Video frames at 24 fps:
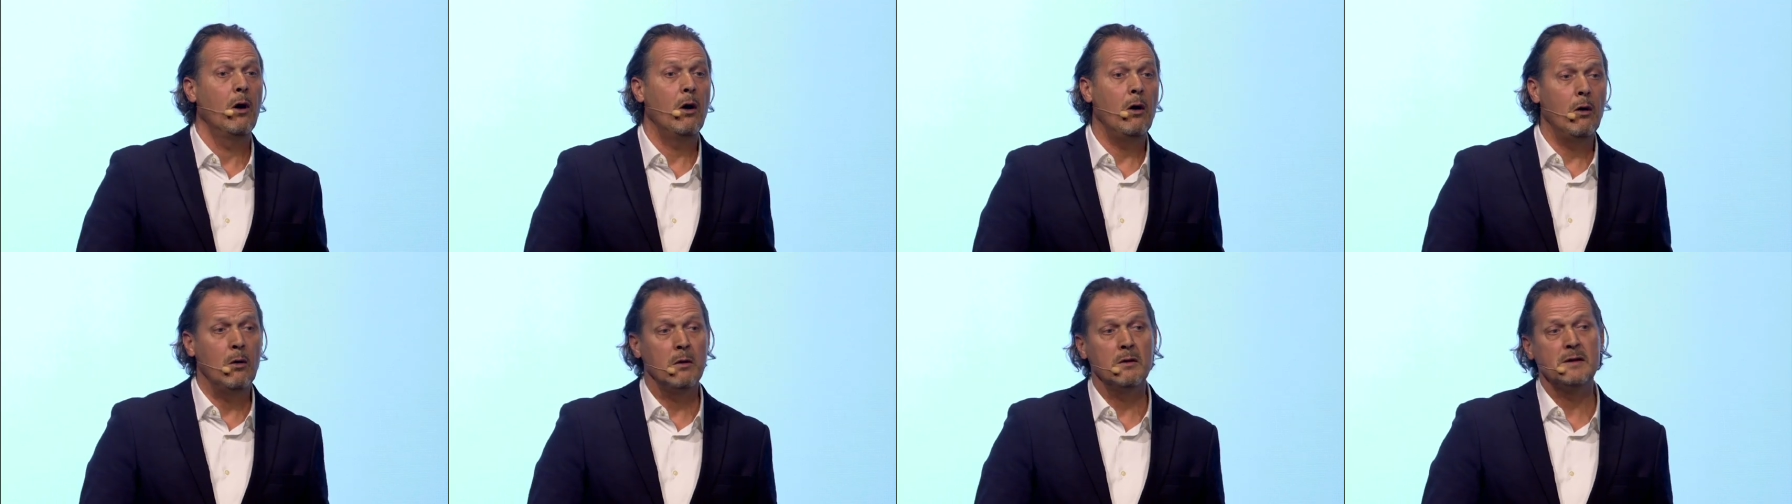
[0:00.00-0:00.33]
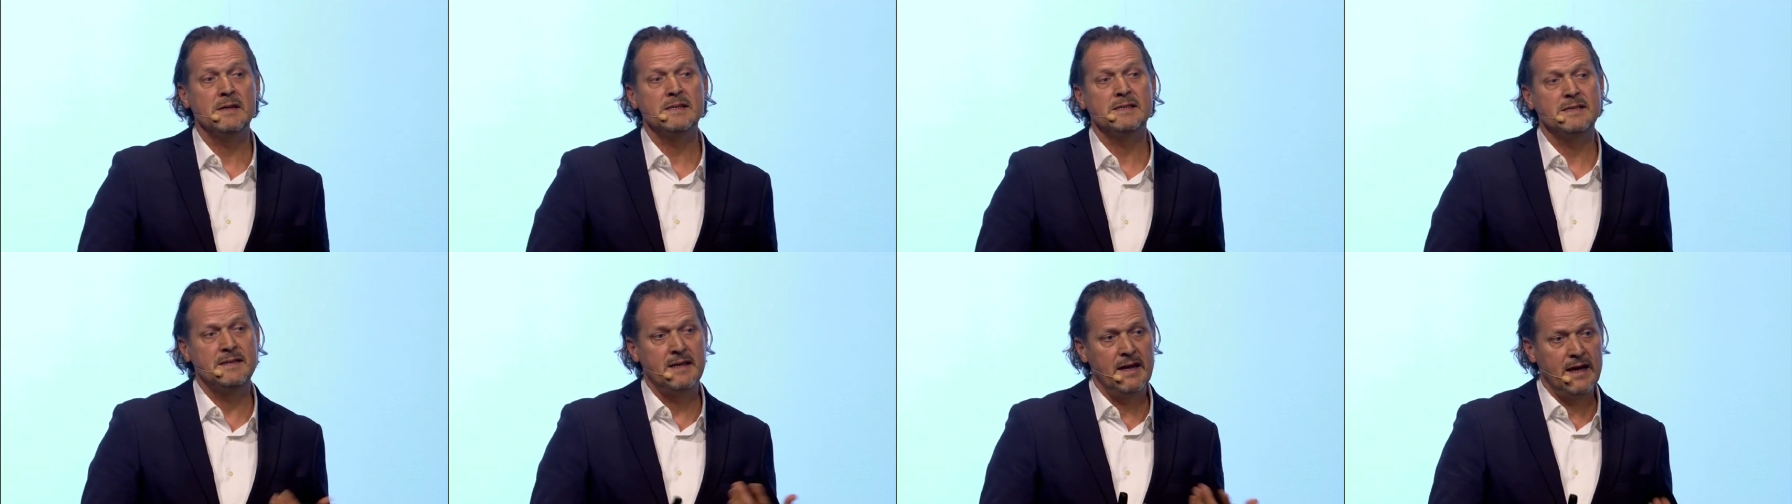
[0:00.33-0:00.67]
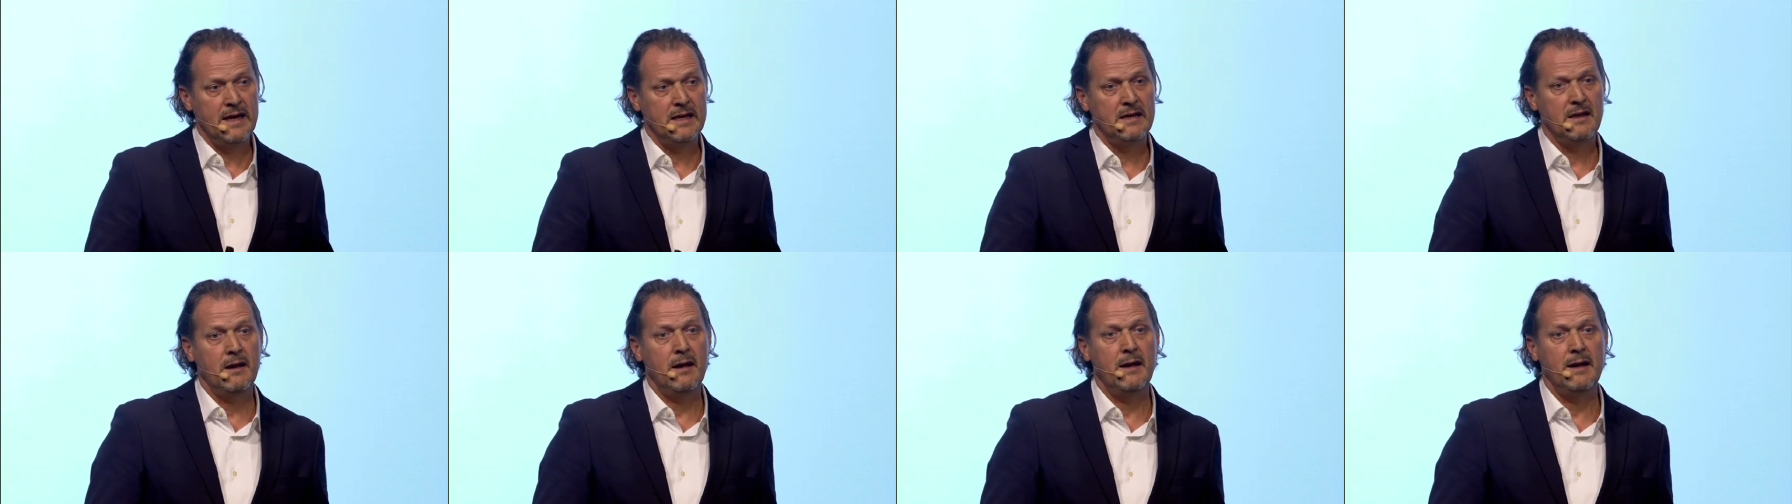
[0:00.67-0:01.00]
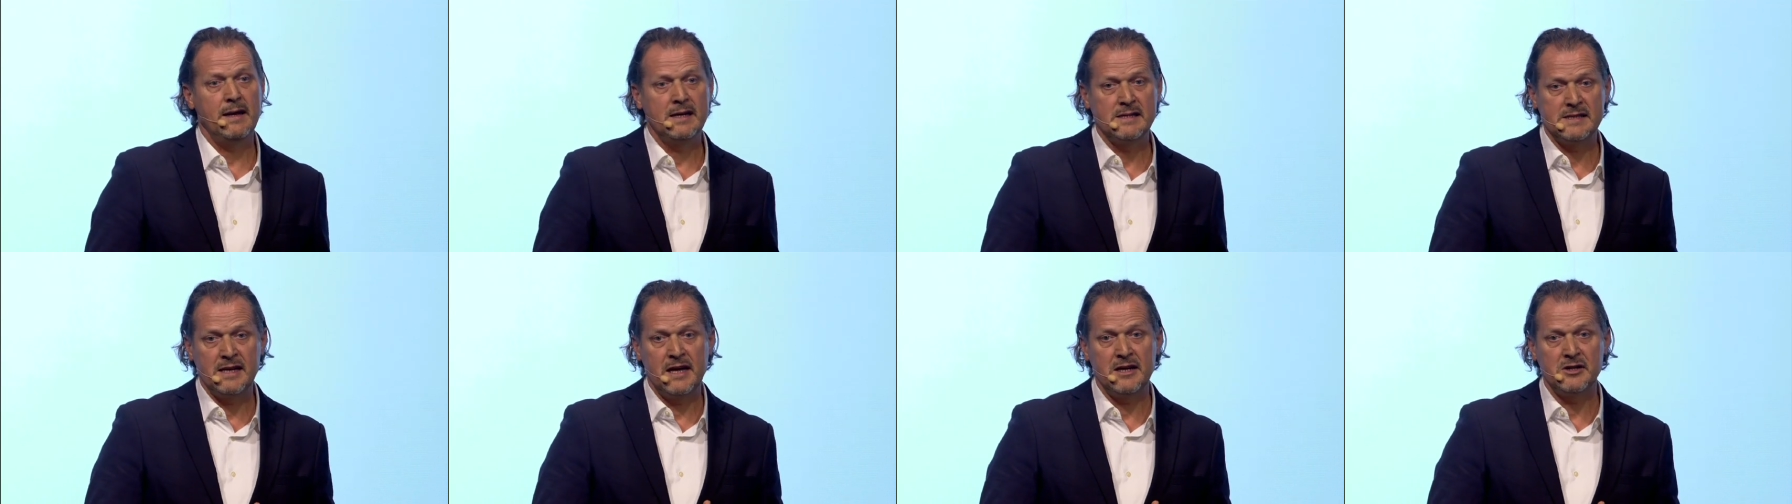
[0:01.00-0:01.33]
all this data
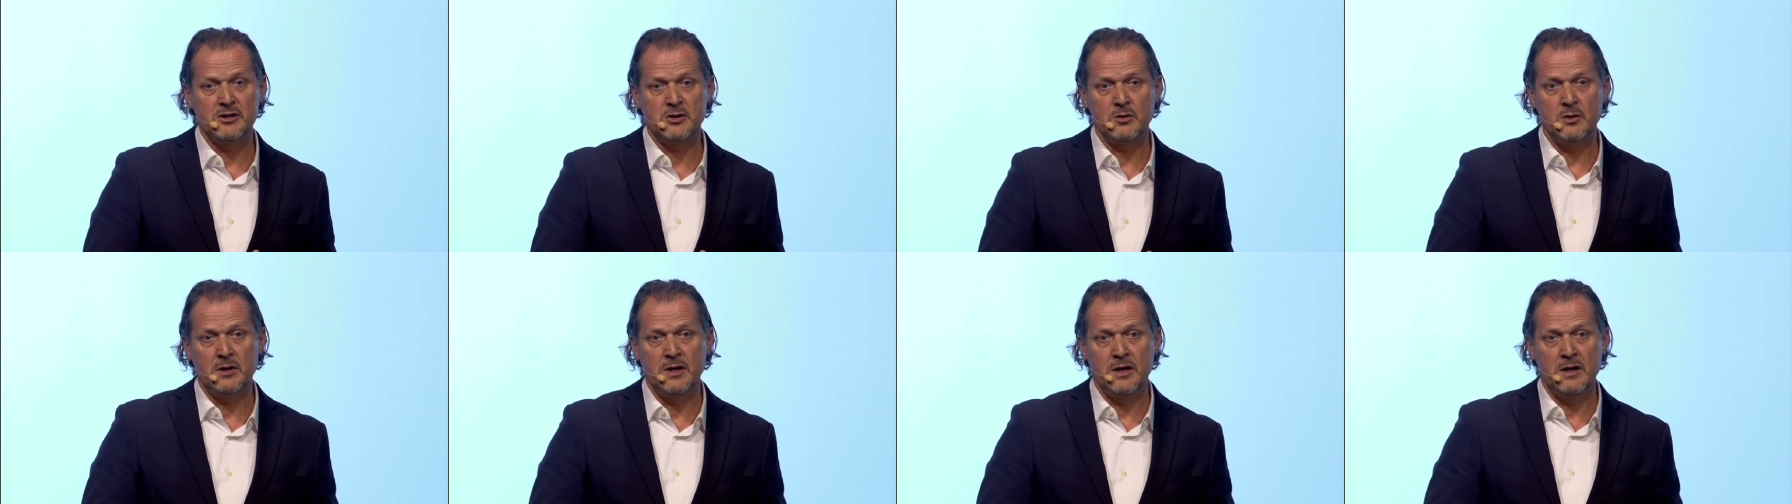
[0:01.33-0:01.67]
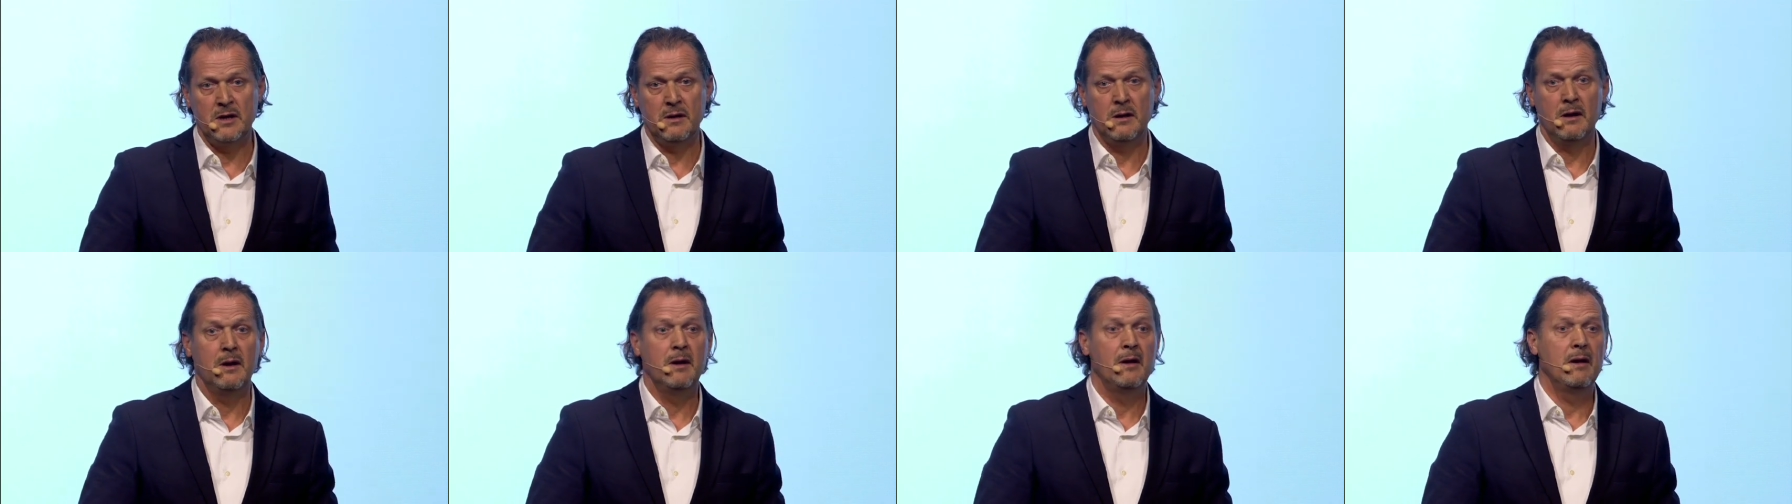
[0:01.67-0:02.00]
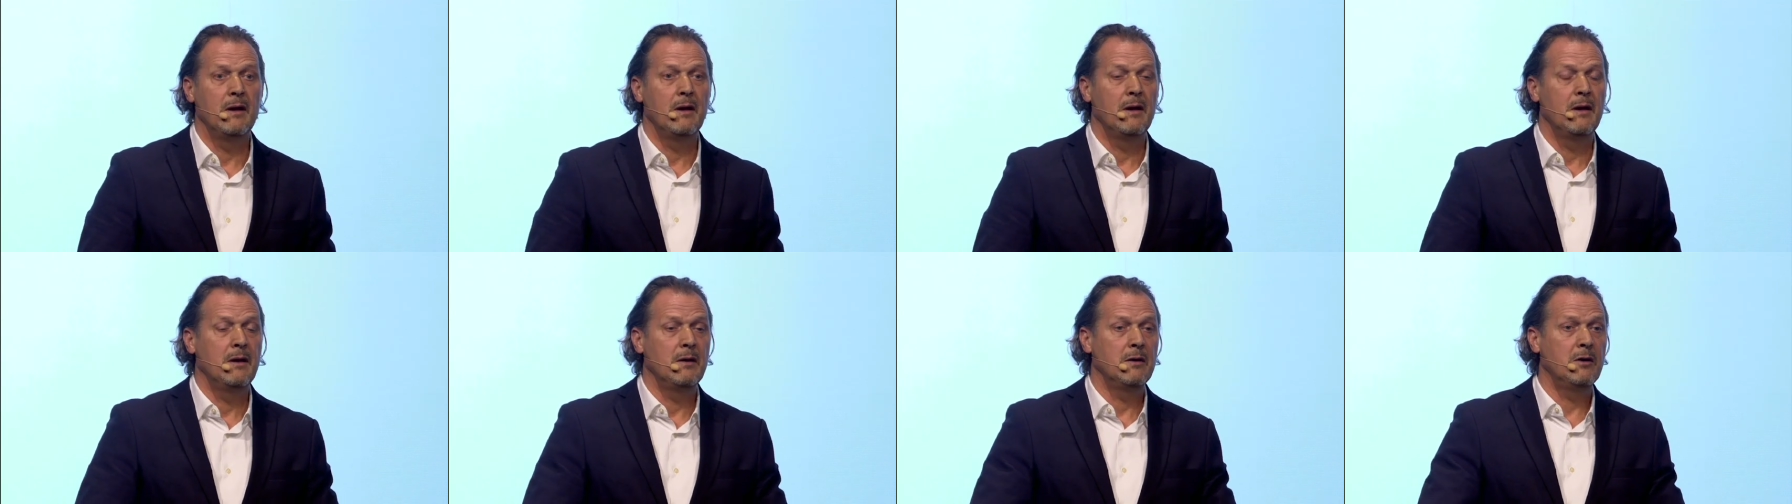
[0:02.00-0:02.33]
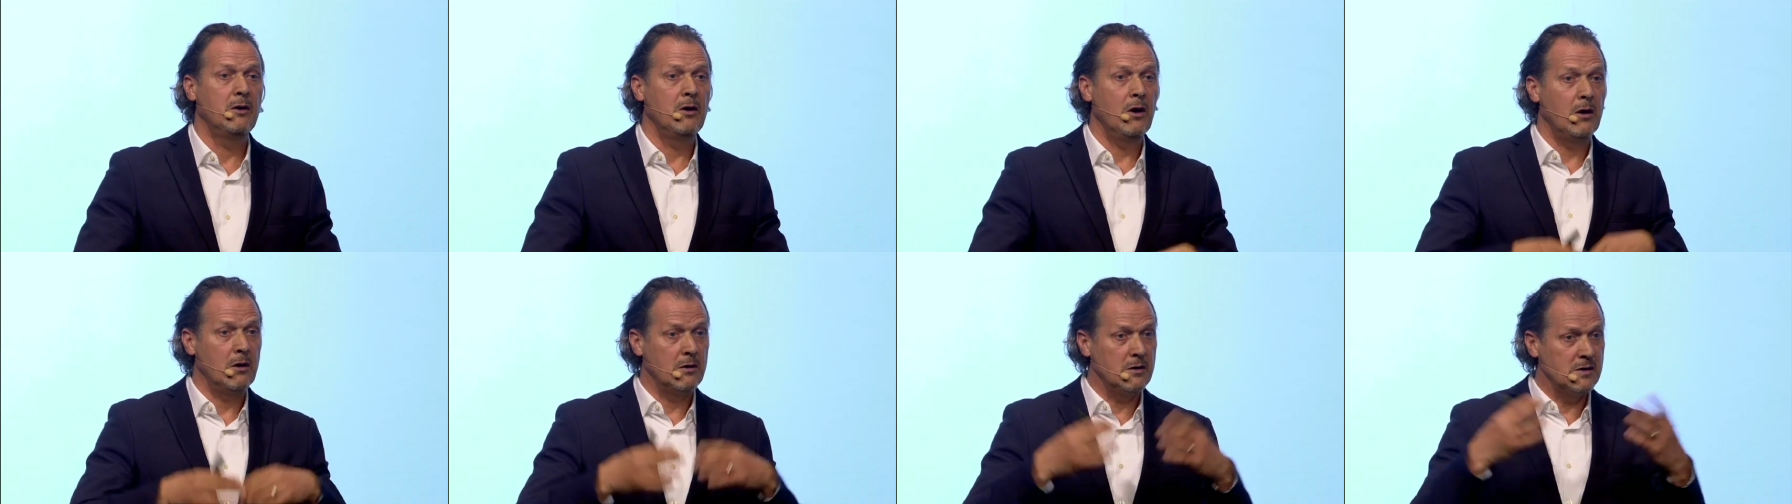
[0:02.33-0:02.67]
is actually
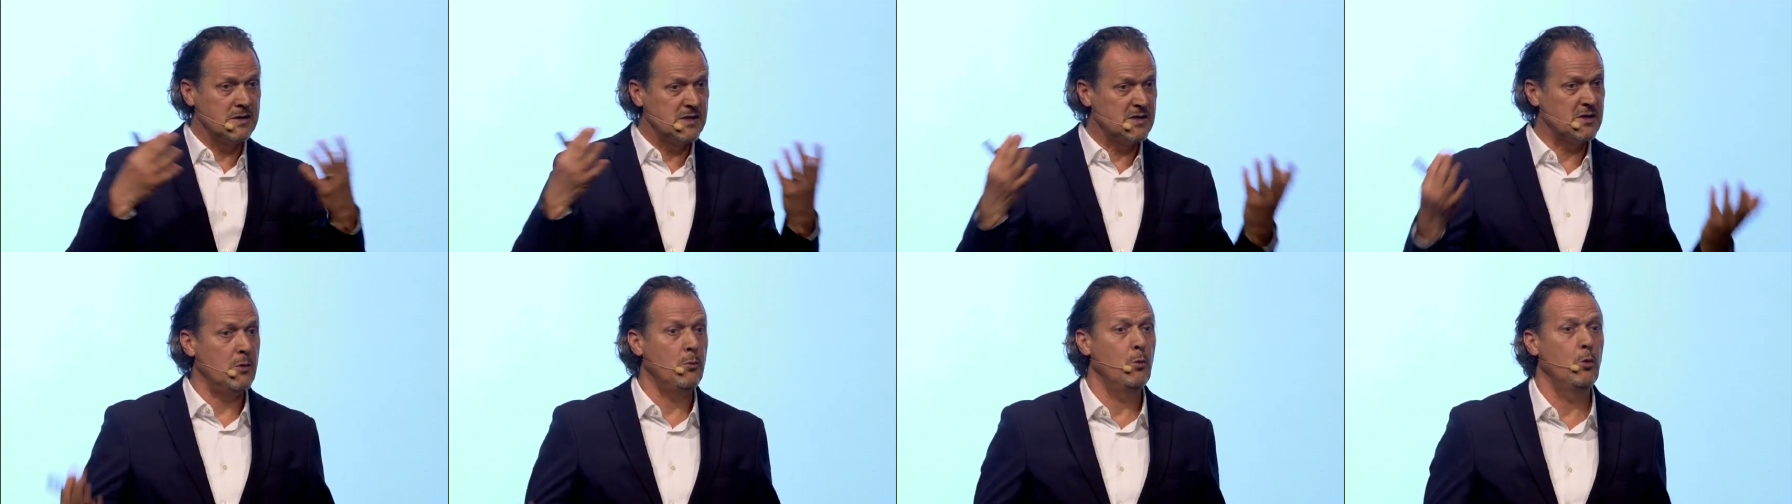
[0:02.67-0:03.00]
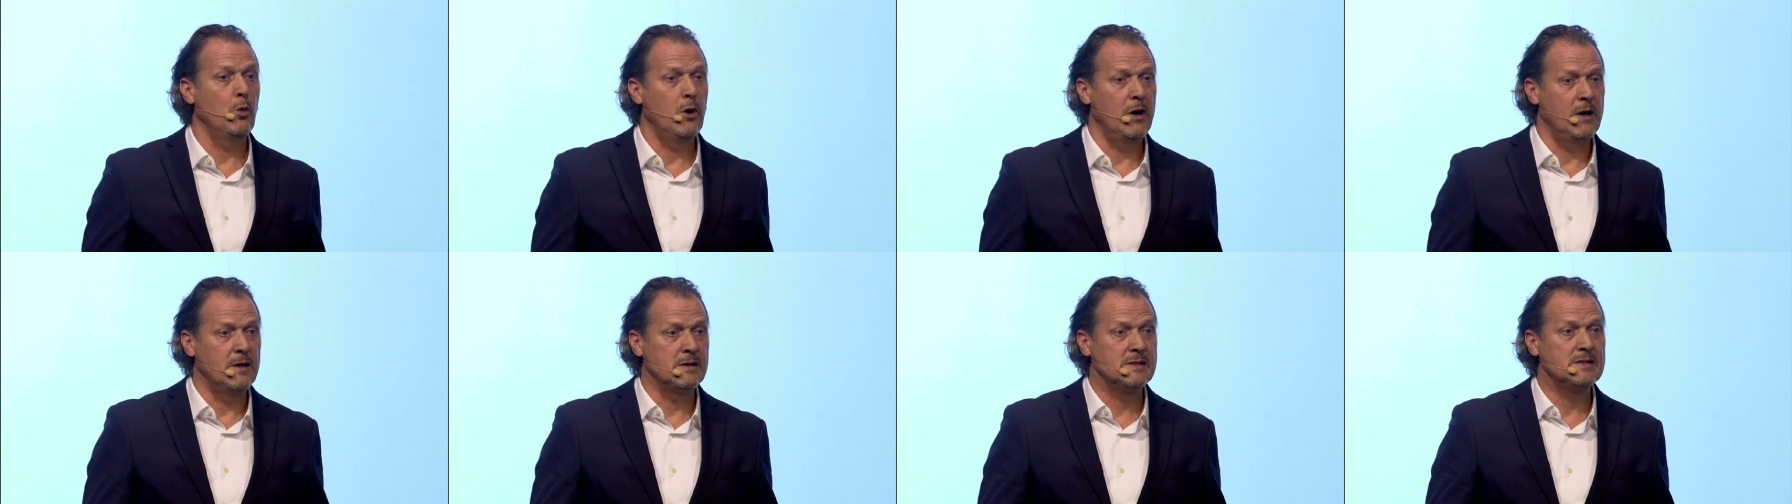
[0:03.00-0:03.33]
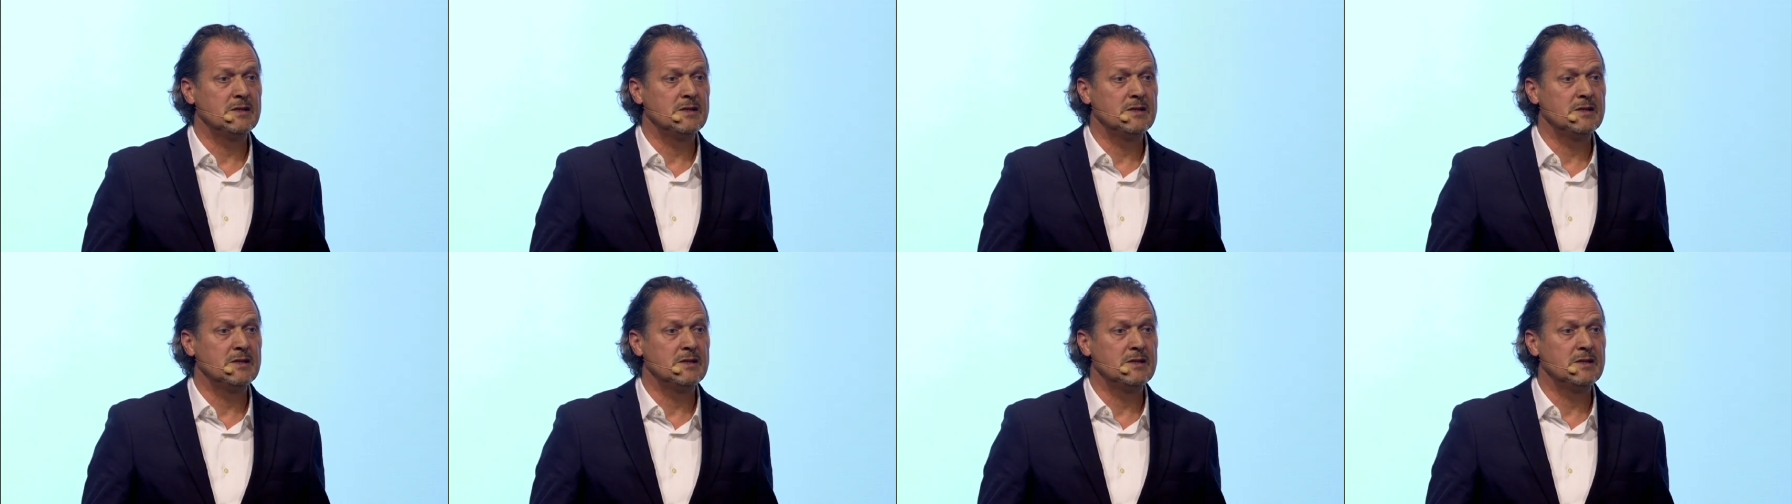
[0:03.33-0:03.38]
guarded somewhere.